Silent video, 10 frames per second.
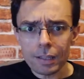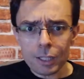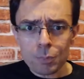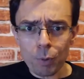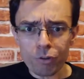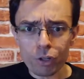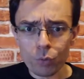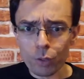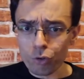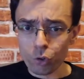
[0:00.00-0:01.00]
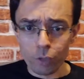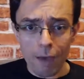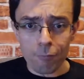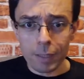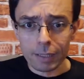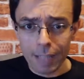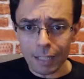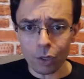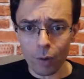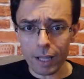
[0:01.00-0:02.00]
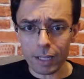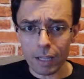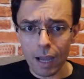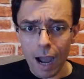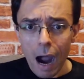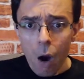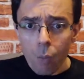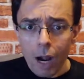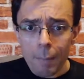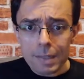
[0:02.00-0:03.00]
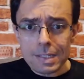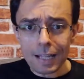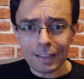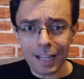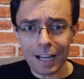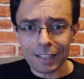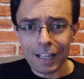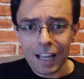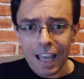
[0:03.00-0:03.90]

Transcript: this project should have been done already. How come it's not done?